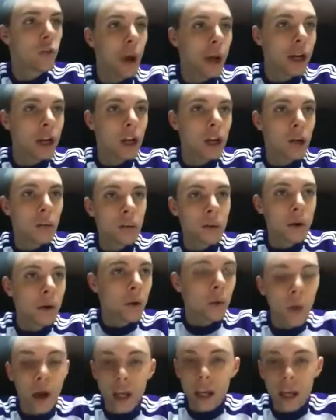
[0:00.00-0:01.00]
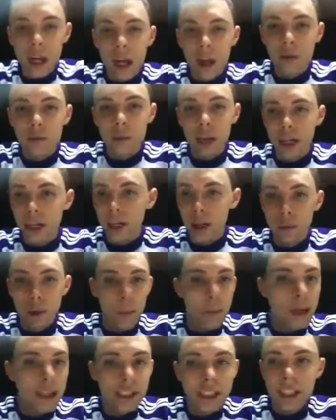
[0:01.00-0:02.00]
wake up, wake up. Like, am I
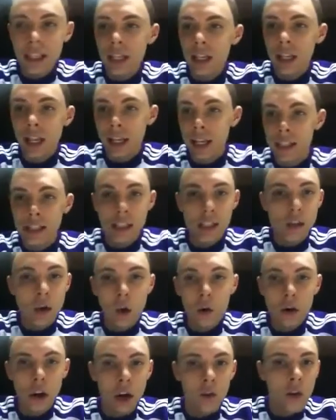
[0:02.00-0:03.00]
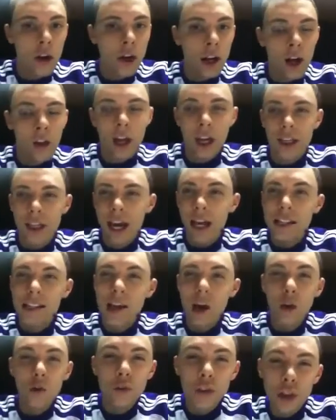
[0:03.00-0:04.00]
missing it? Like, is this going on right now? Like, that's
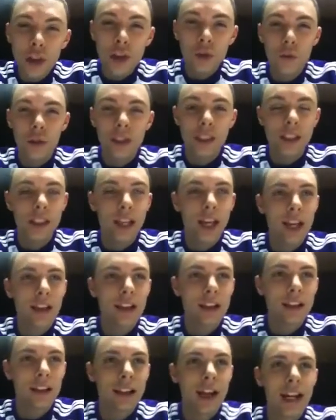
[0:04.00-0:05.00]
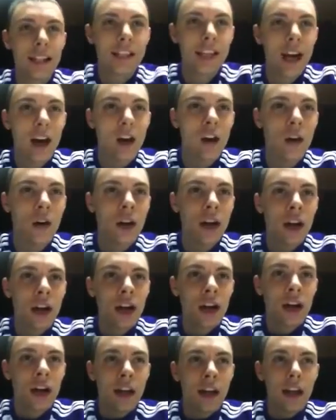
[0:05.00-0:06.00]
how real it was. And that's how
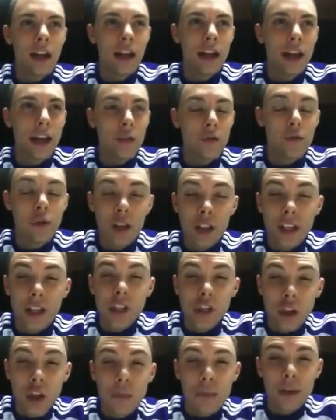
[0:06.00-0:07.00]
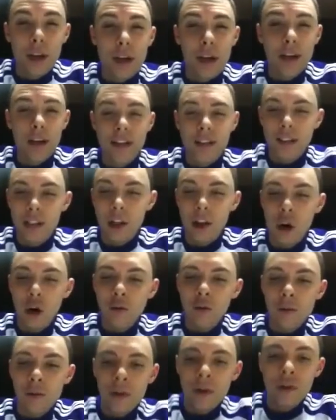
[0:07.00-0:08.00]
really trippy it is to go
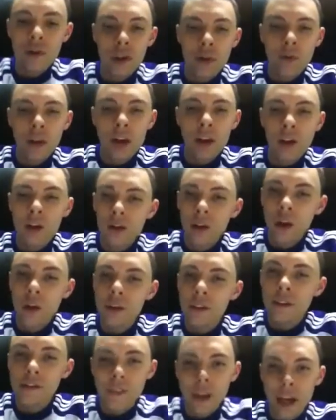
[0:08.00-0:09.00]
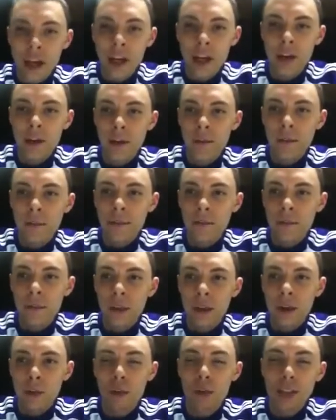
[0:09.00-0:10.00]
from a dream that you know is fake,
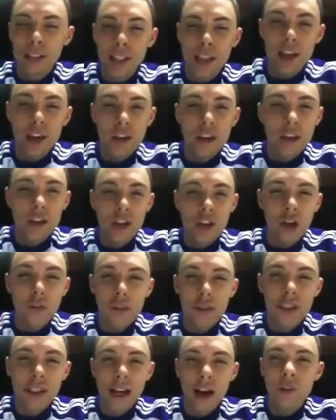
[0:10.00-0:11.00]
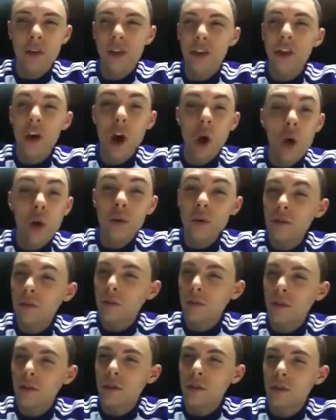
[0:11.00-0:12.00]
but to hear the trumpet sound and know
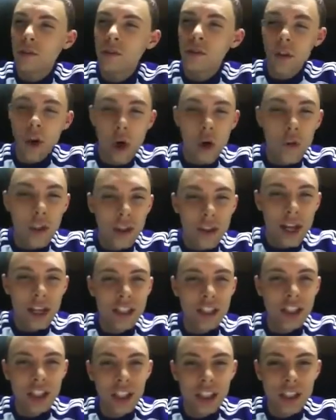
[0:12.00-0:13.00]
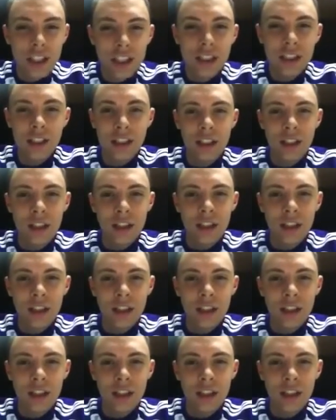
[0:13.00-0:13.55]
that that's Jesus,